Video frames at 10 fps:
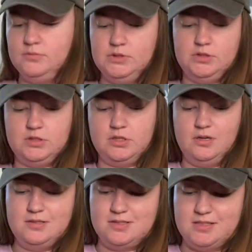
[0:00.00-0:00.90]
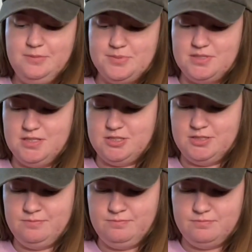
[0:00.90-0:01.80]
Start slip
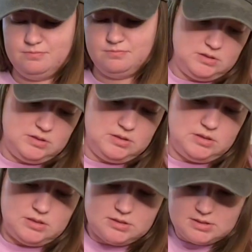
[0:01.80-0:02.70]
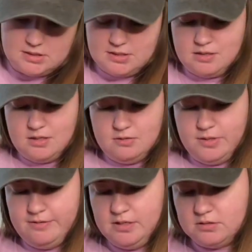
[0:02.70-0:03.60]
stitching until I get all the way
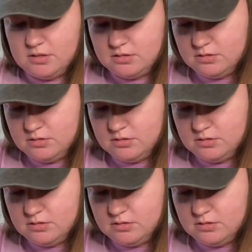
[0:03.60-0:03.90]
around.